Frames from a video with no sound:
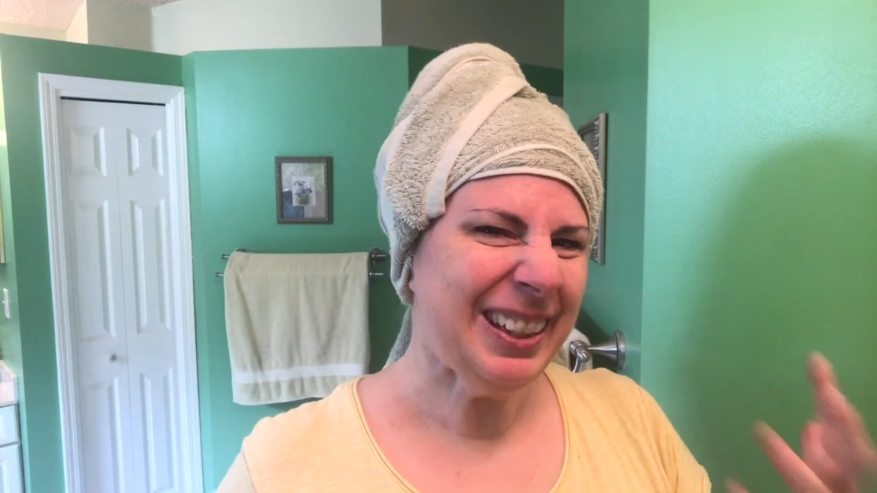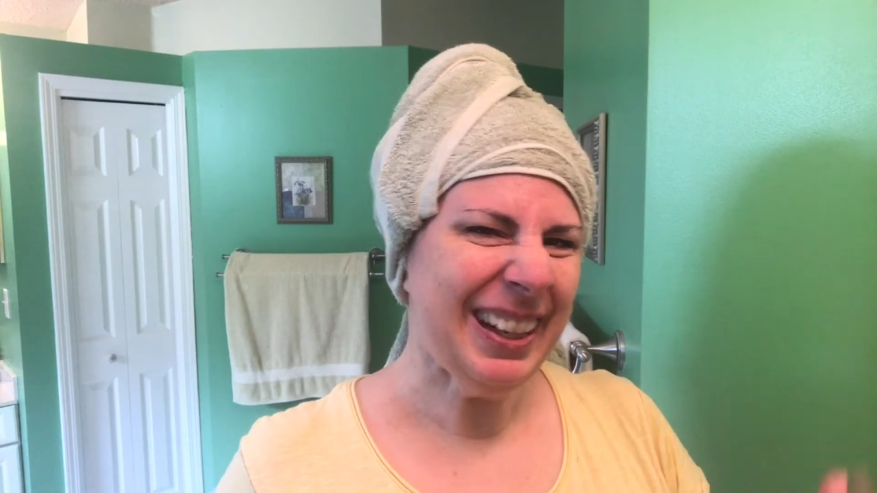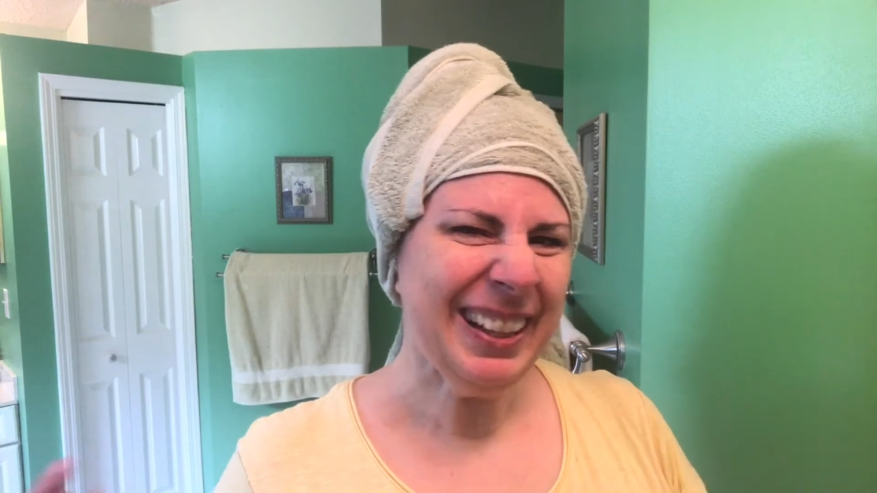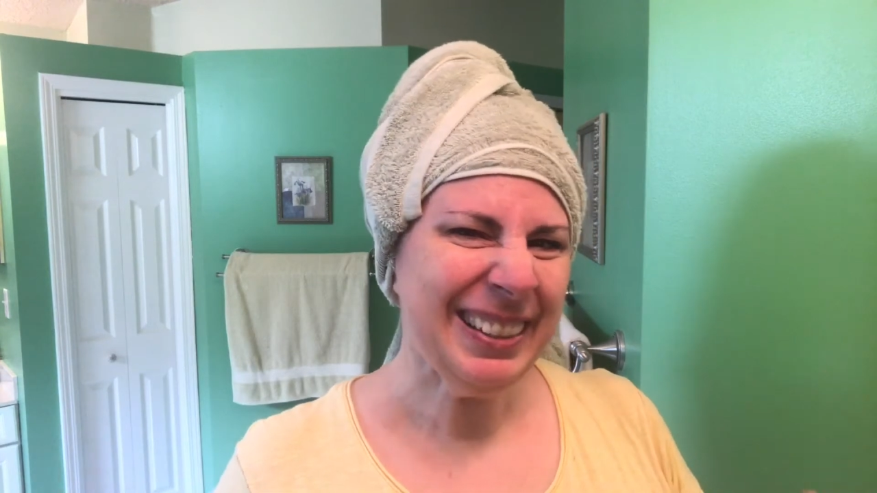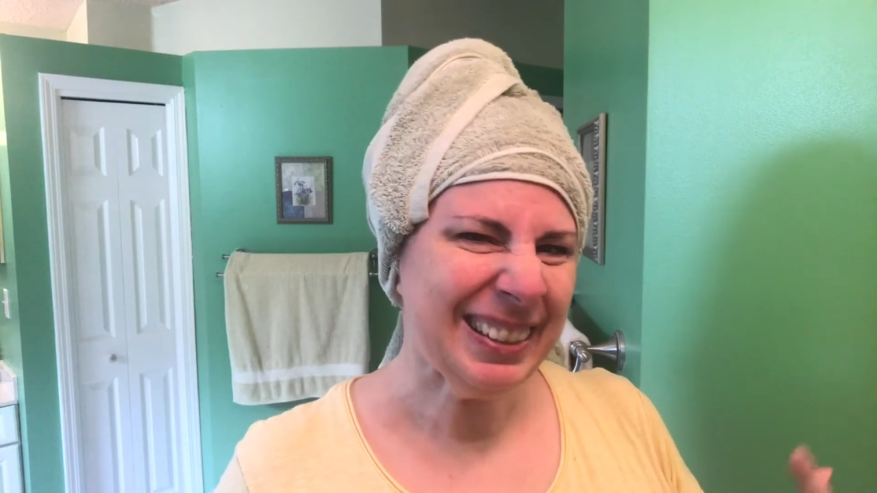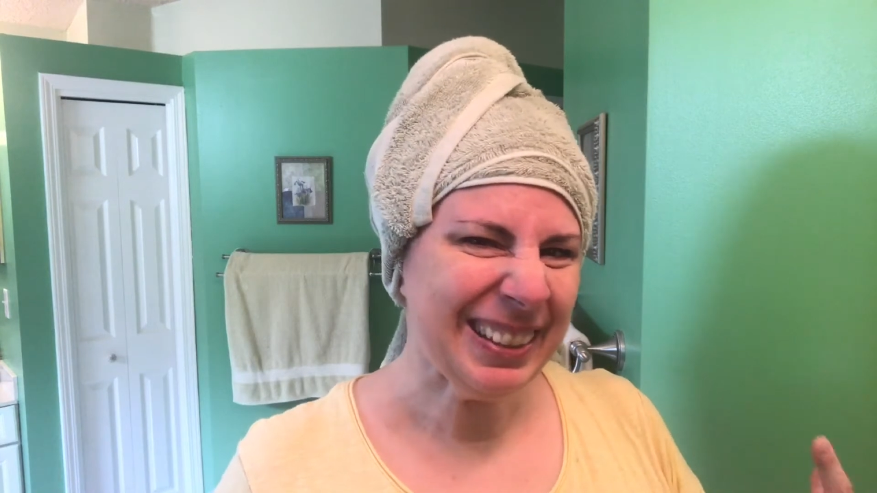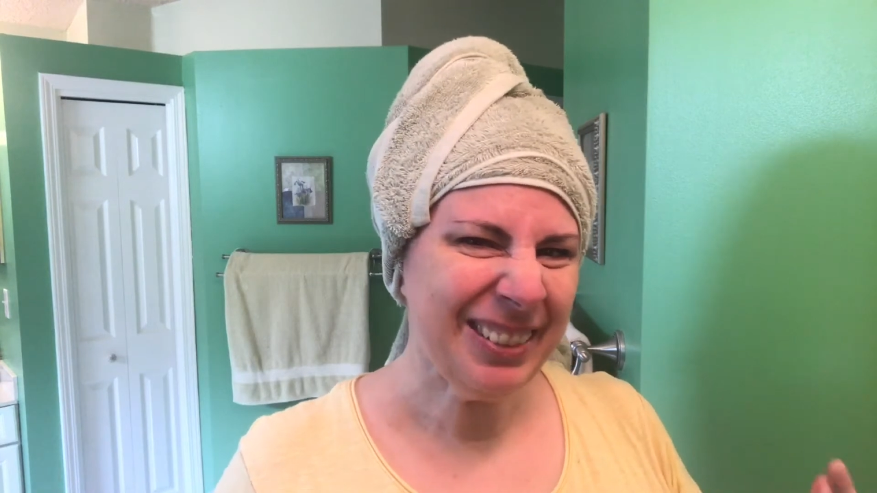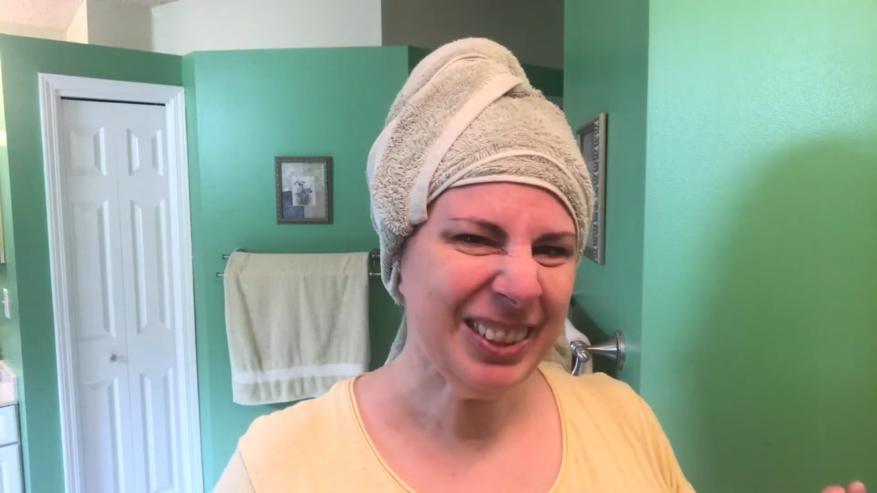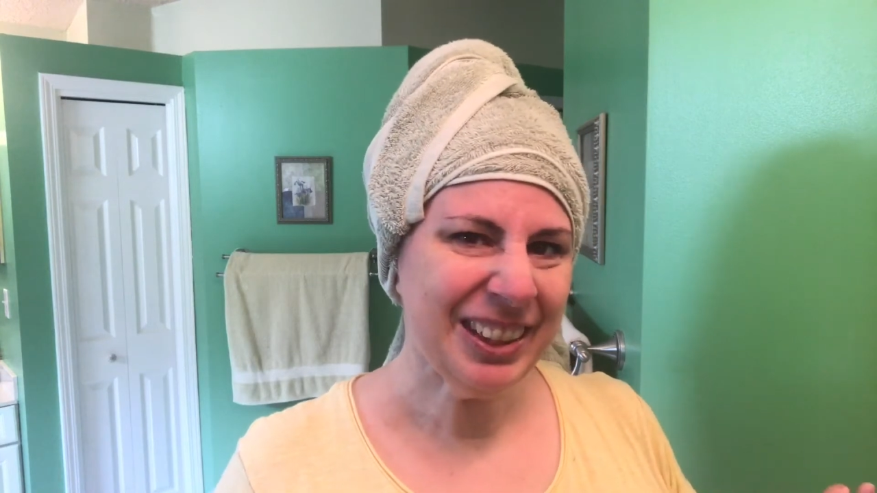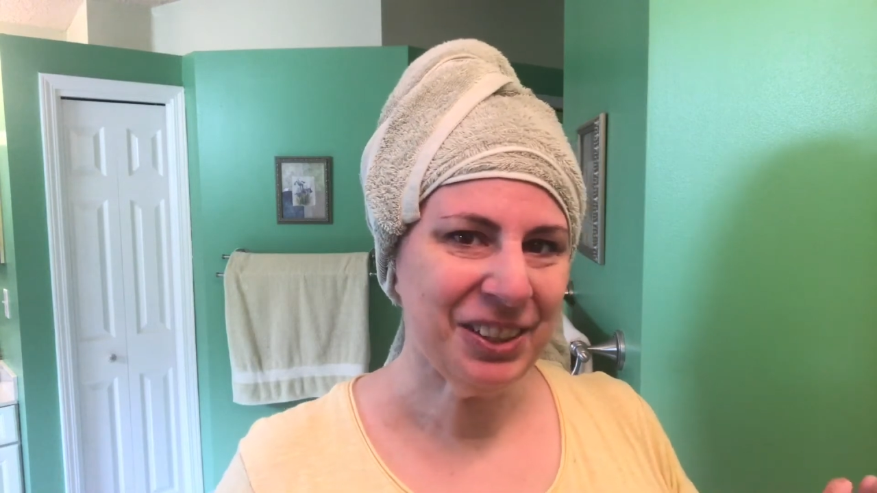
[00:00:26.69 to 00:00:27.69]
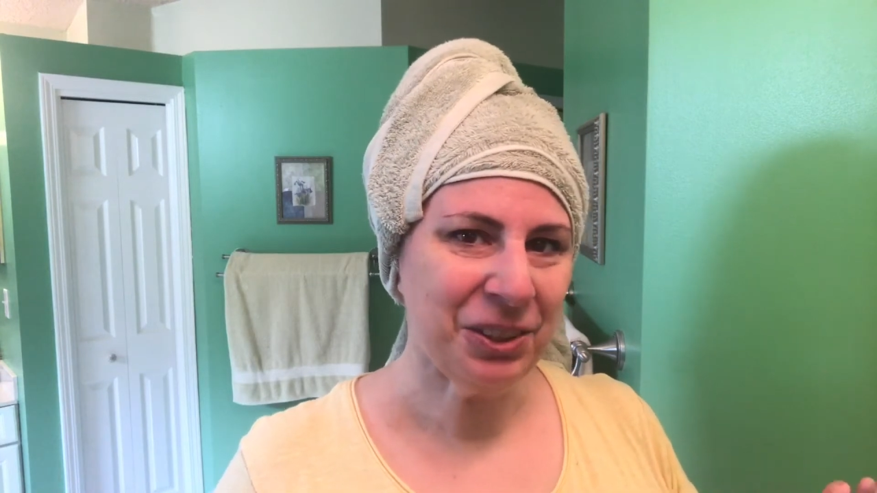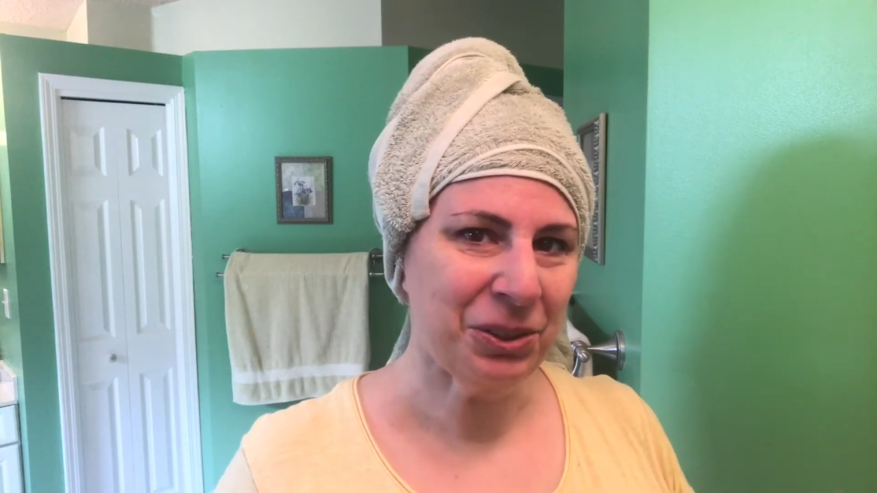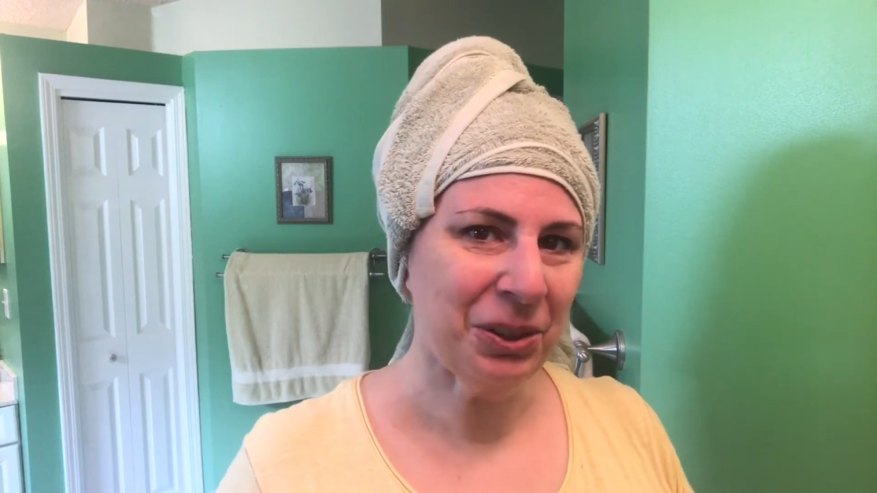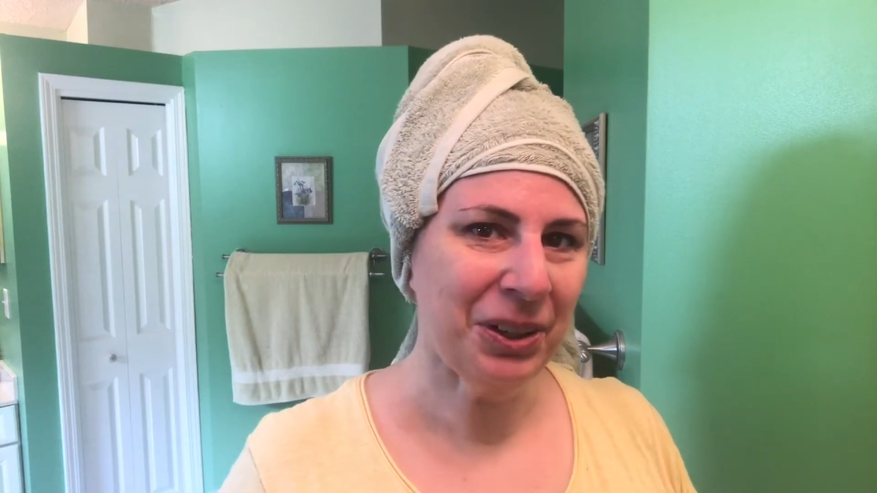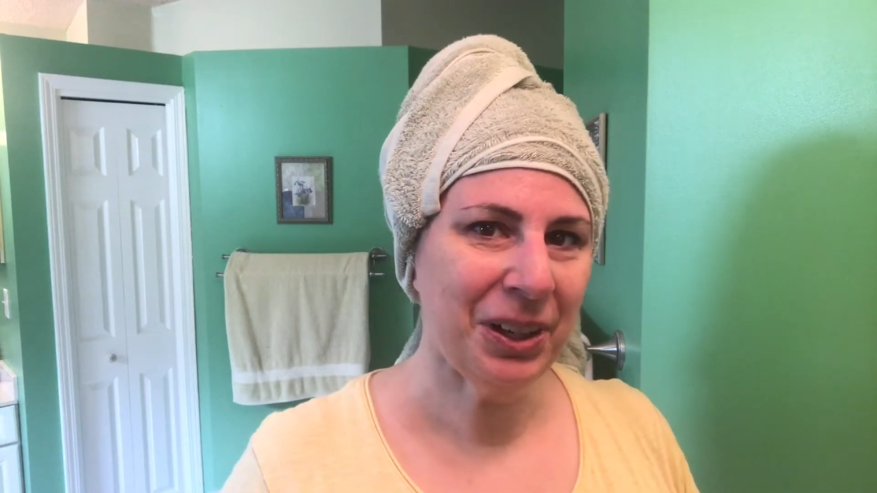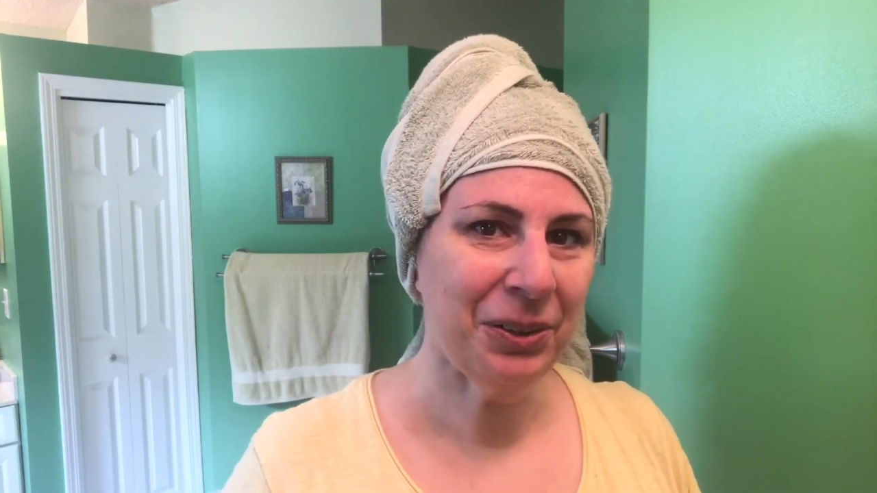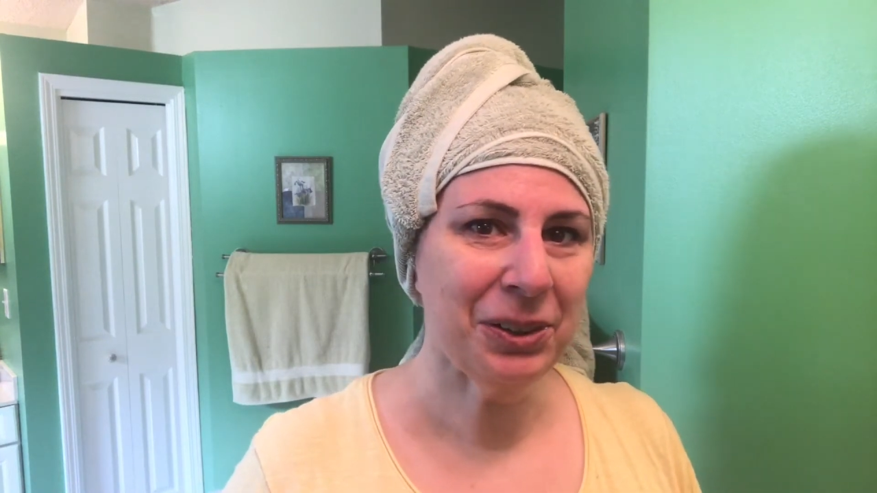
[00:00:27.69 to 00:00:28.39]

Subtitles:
kinda, not really a tutorial,